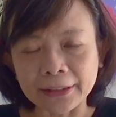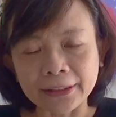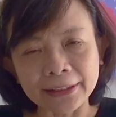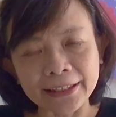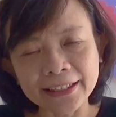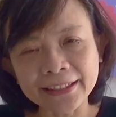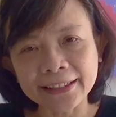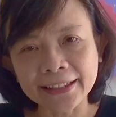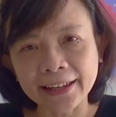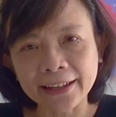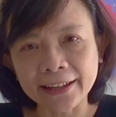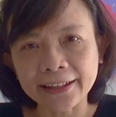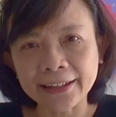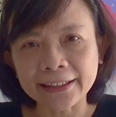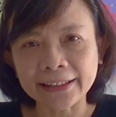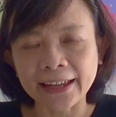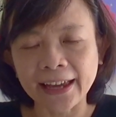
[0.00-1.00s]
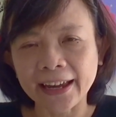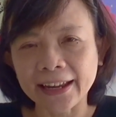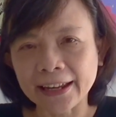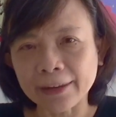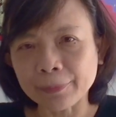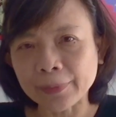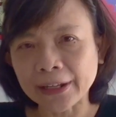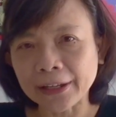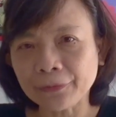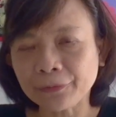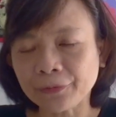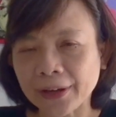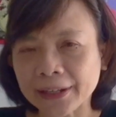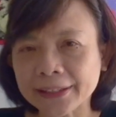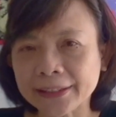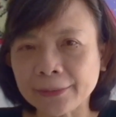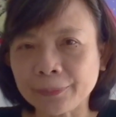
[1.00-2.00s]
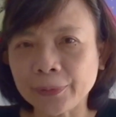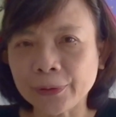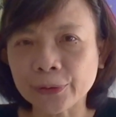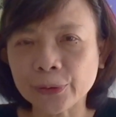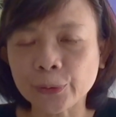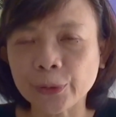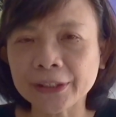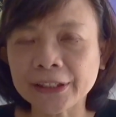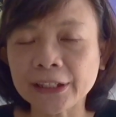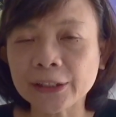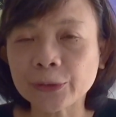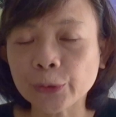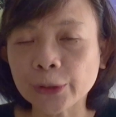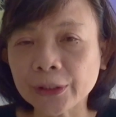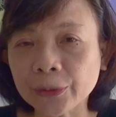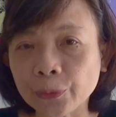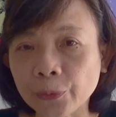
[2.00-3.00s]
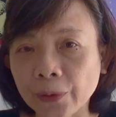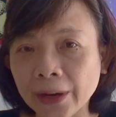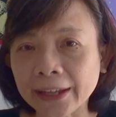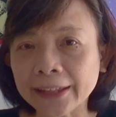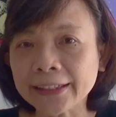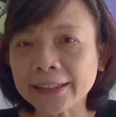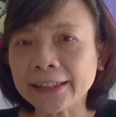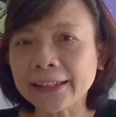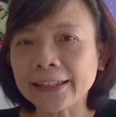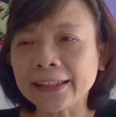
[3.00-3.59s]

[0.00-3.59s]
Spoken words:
this year the Enabling Festival 2021